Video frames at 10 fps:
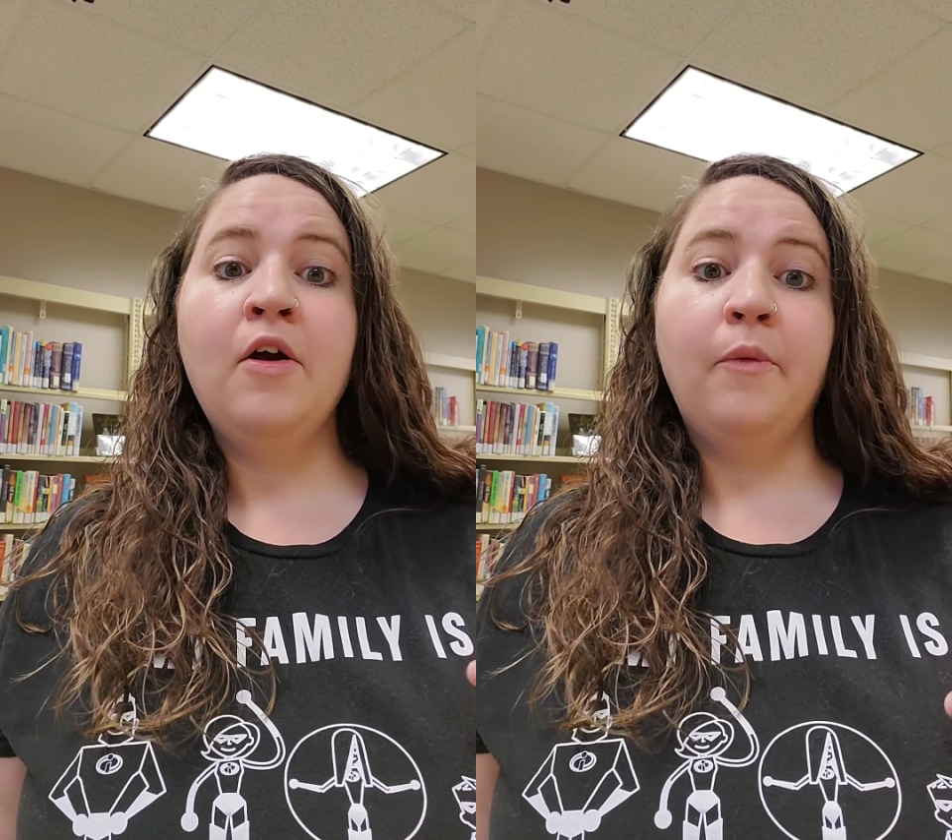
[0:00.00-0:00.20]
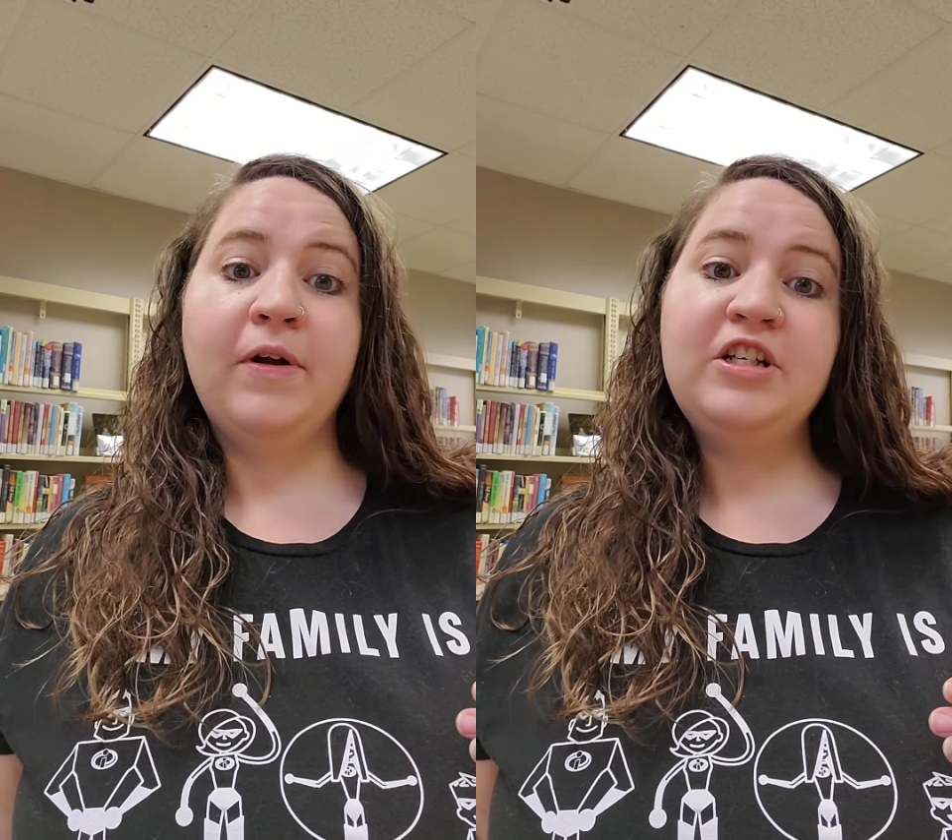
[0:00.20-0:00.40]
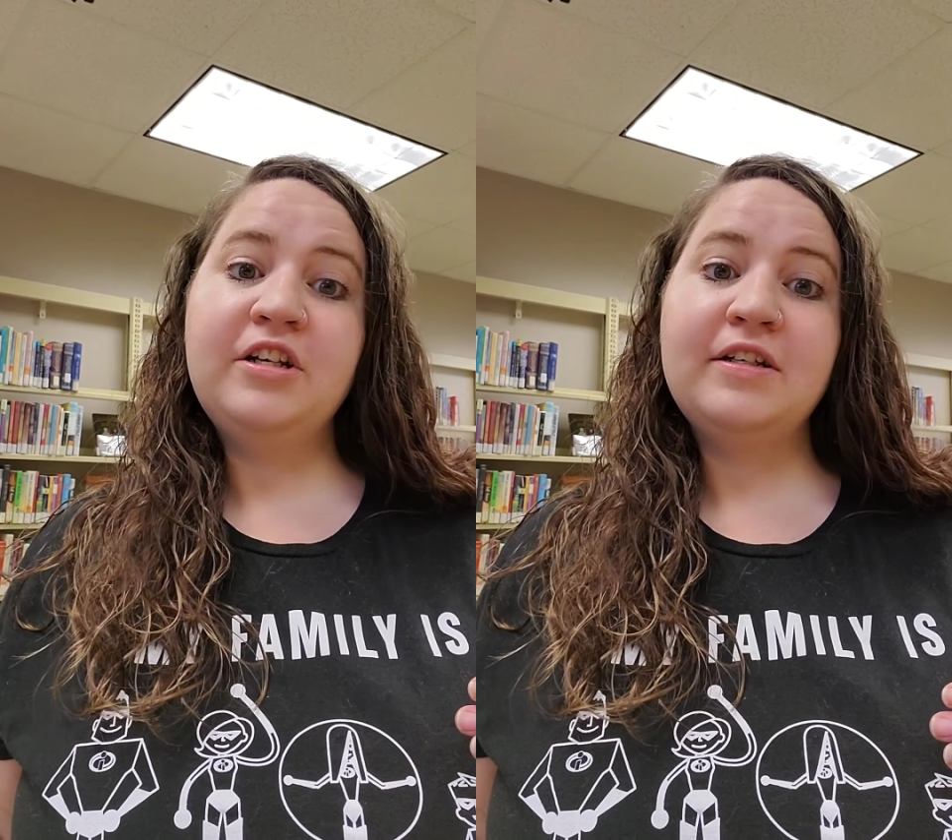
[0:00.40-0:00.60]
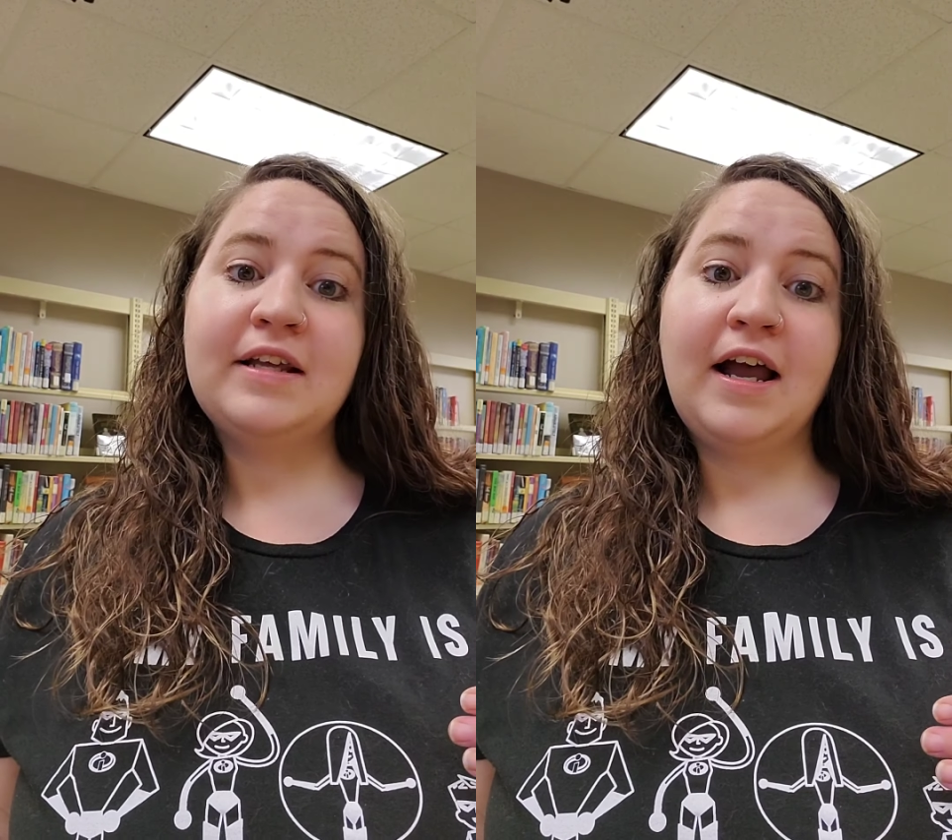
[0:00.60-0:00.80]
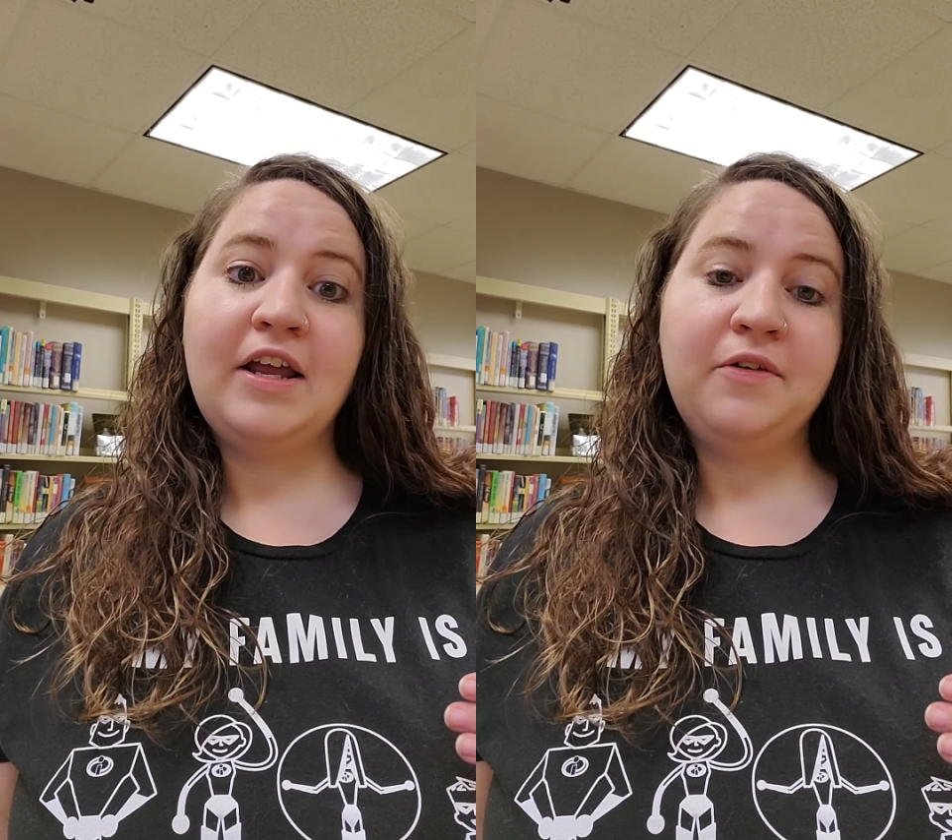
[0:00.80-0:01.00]
which
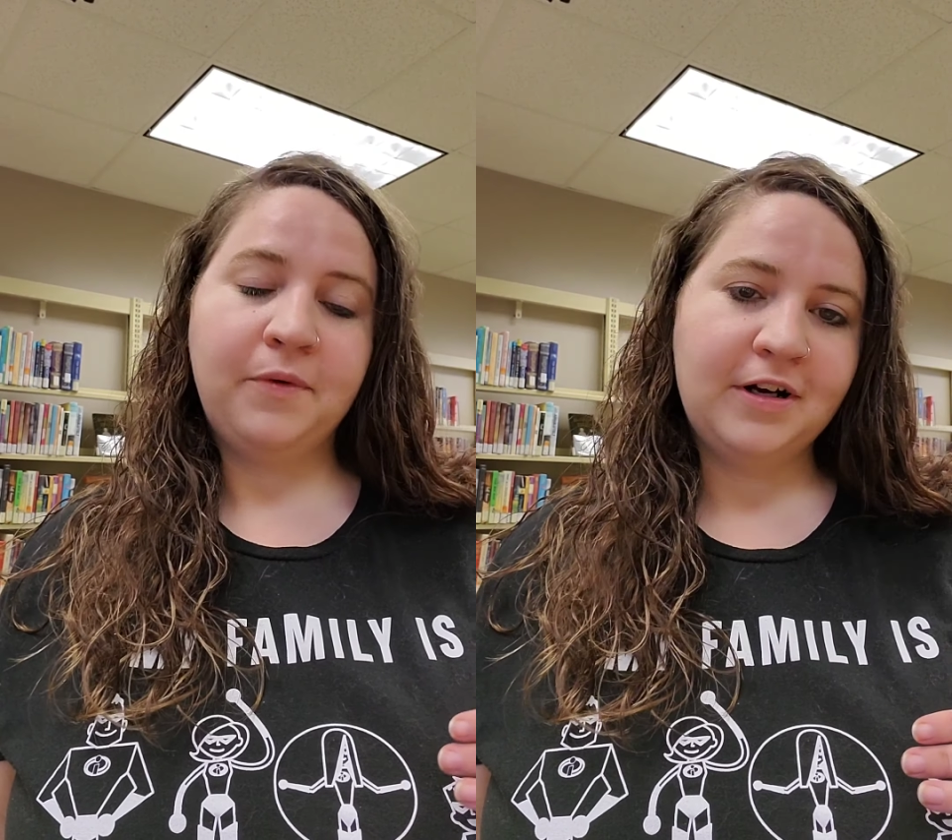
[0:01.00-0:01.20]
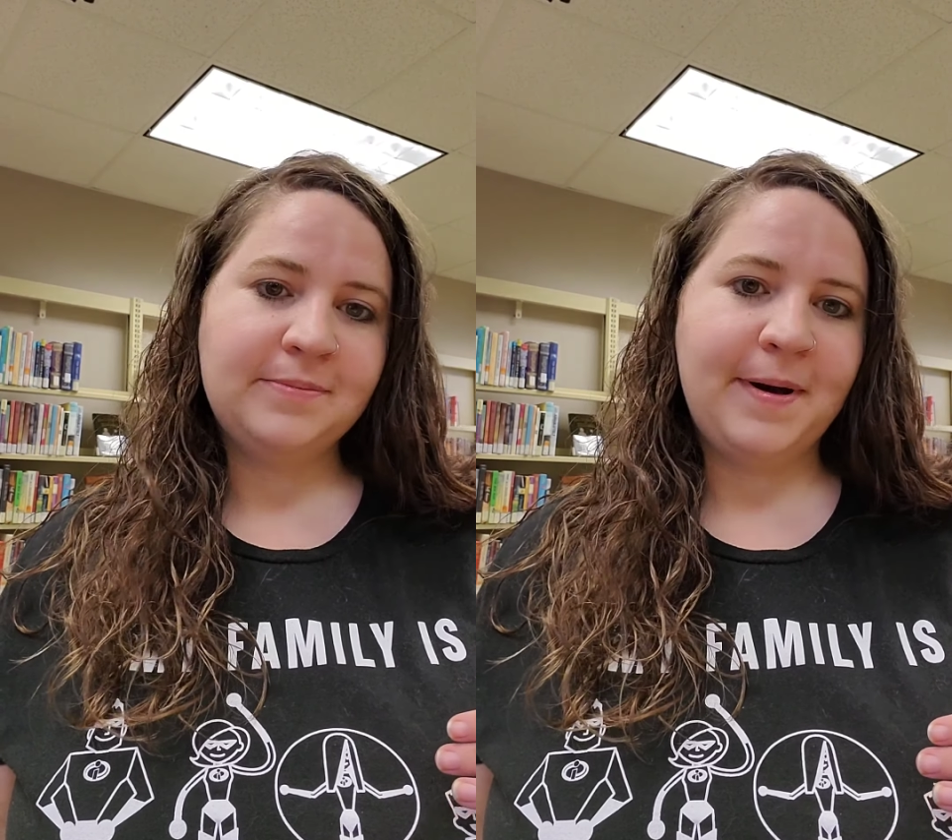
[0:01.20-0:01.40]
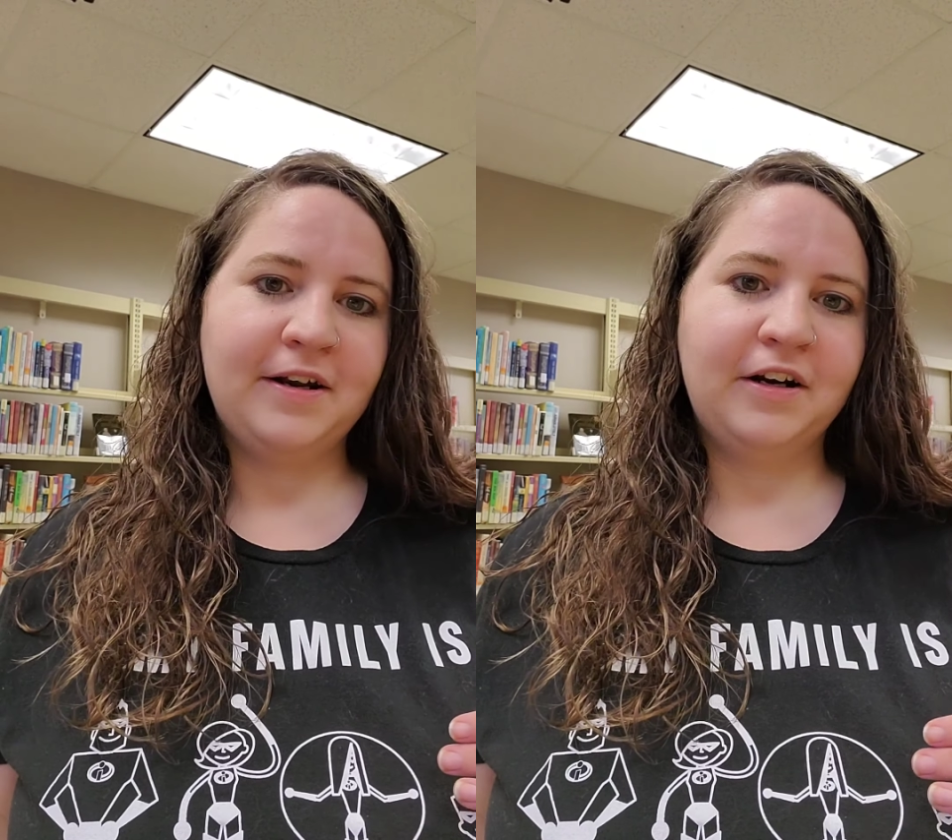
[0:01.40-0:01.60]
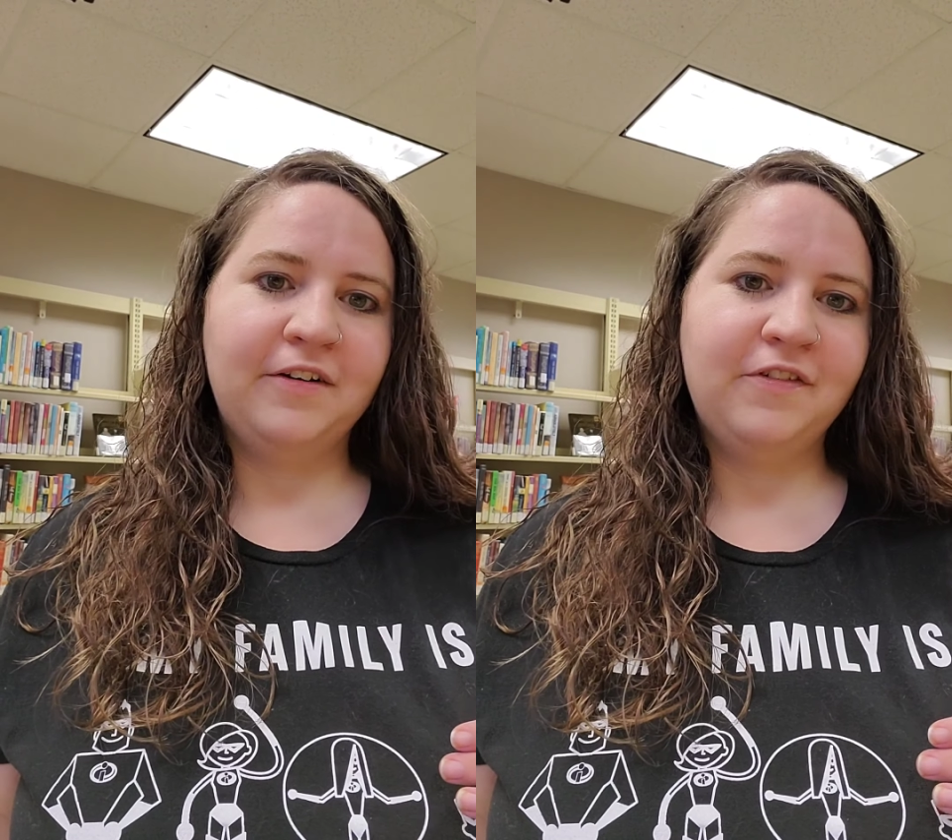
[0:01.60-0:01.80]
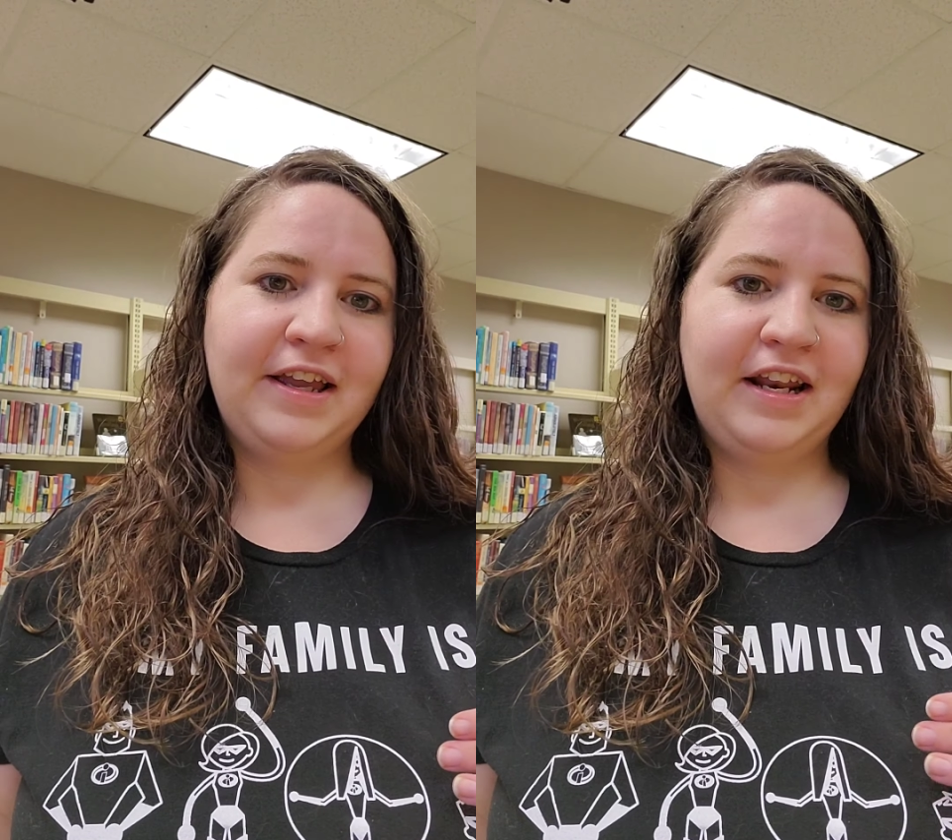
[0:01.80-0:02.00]
design worked better
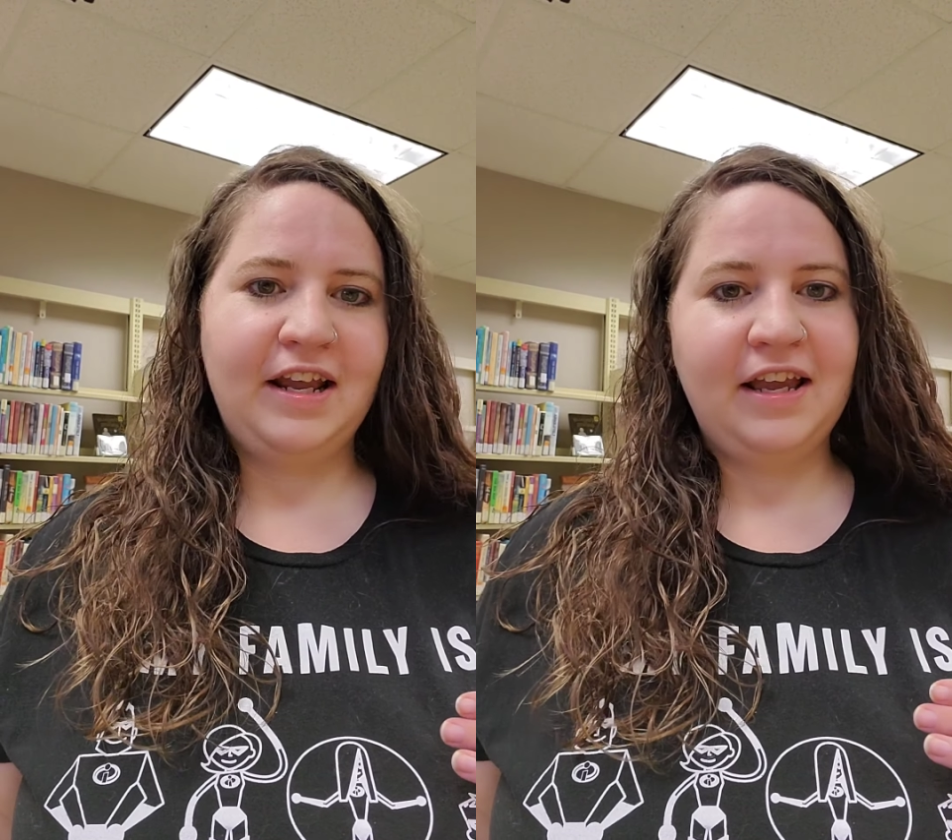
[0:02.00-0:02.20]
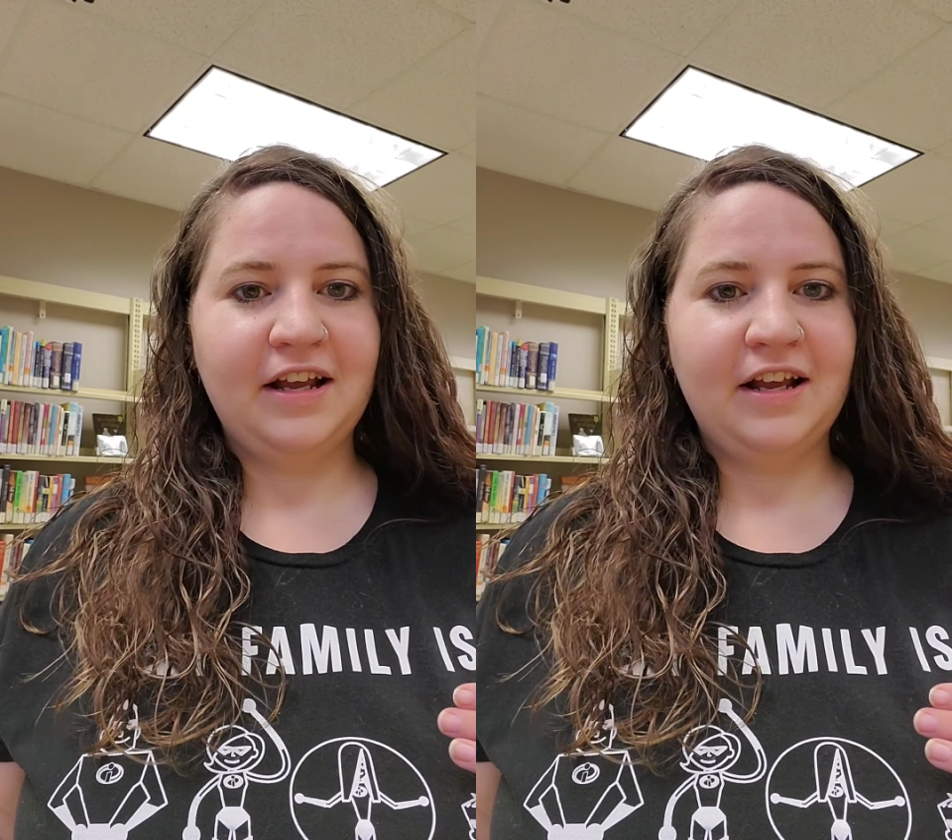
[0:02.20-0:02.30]
for getting